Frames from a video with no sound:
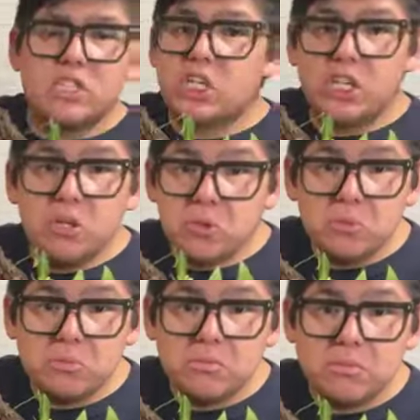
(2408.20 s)
It's
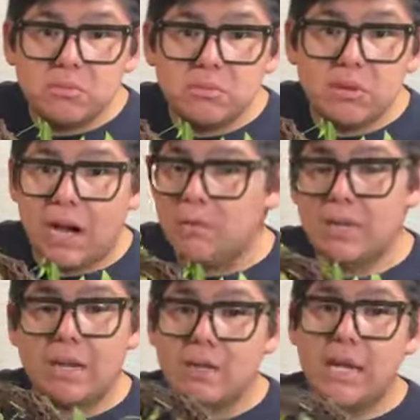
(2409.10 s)
cute.
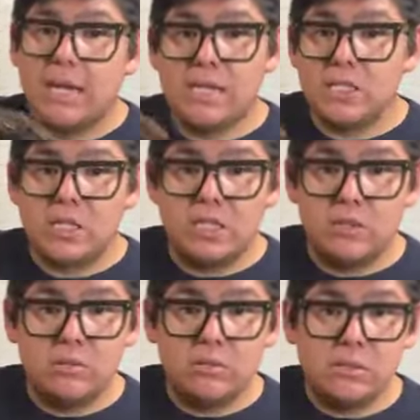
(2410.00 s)
I'm not gonna lie, it is
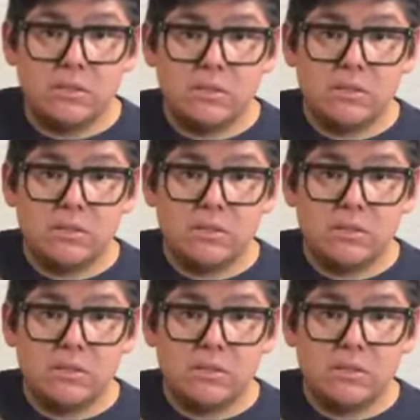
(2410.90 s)
cute.